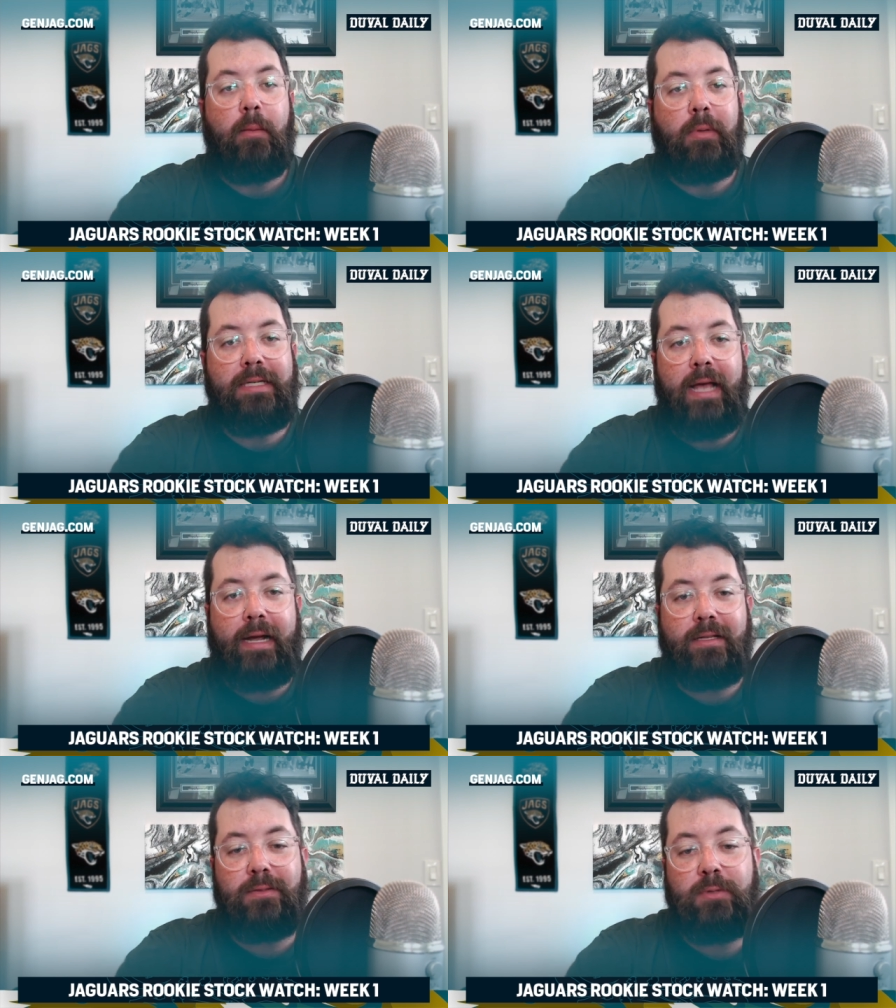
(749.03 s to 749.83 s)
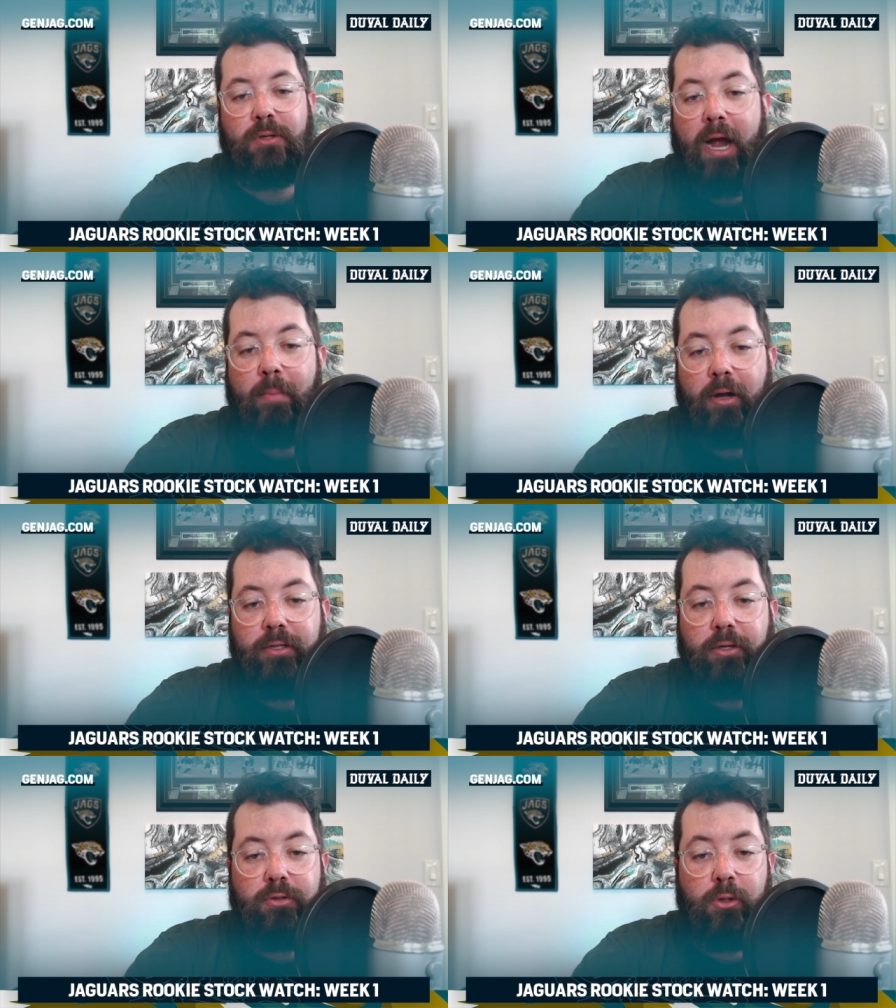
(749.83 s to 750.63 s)
Please like and subscribe on
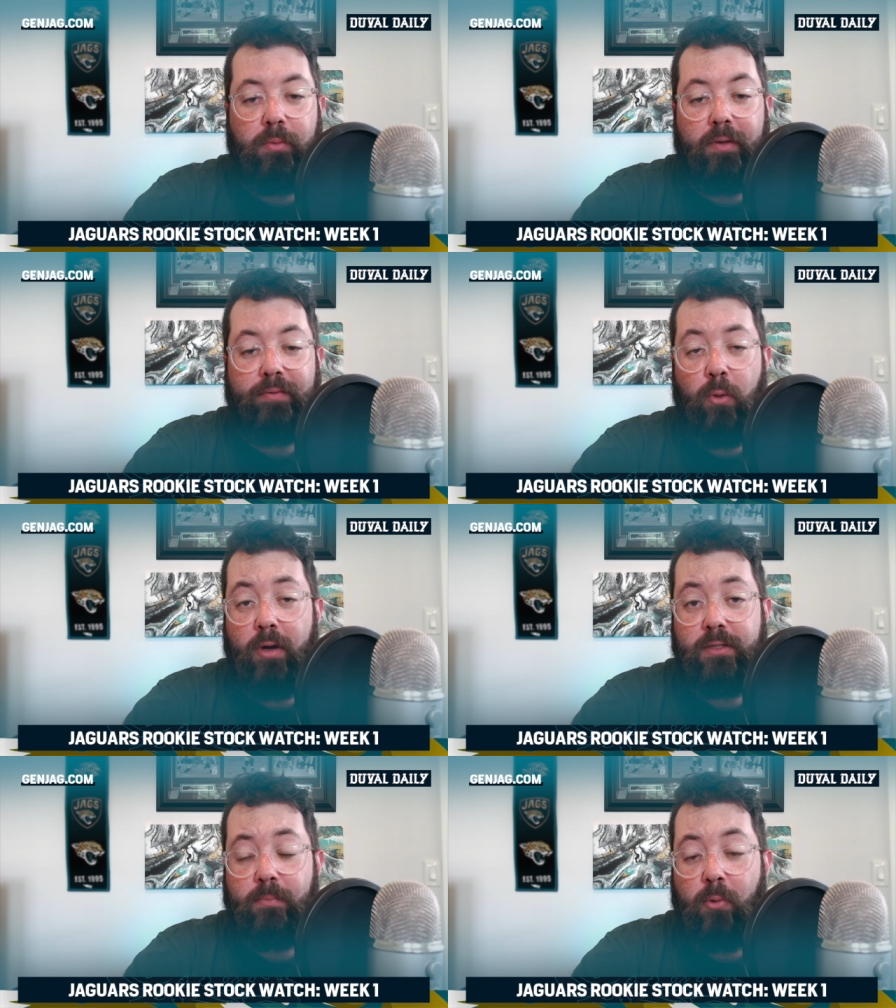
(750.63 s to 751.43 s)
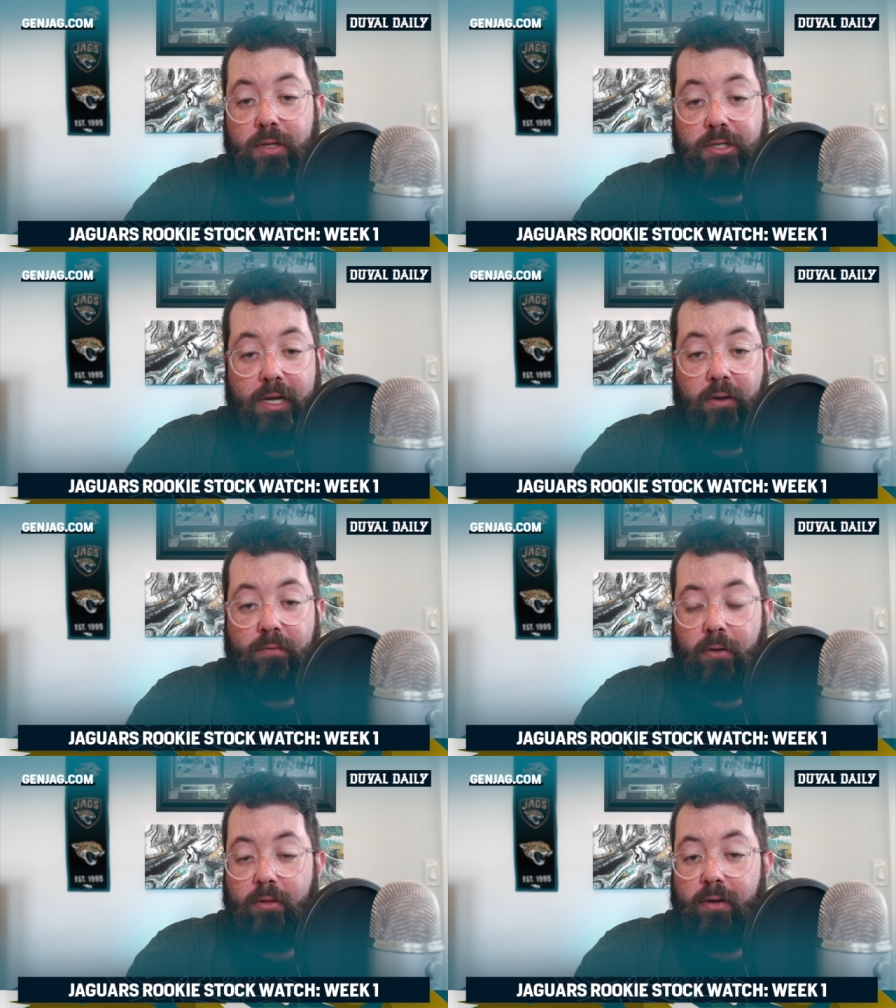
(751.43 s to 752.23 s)
YouTube. And if you want to support the channel
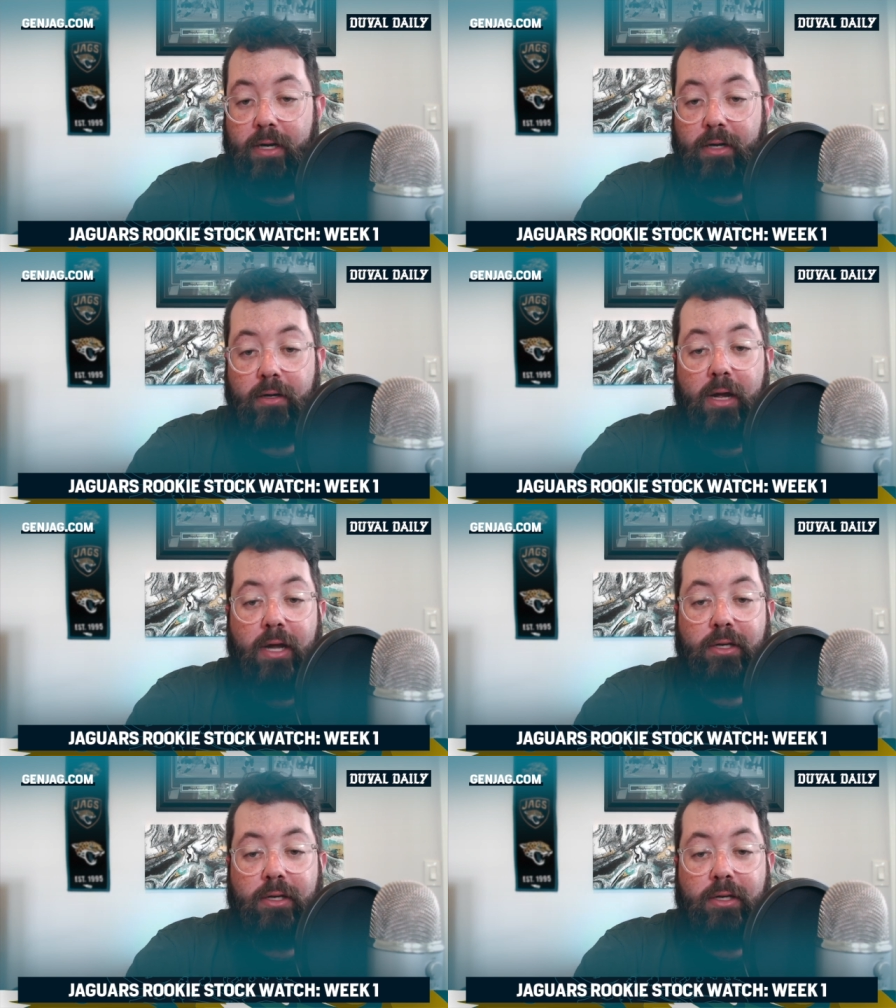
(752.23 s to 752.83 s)
further here,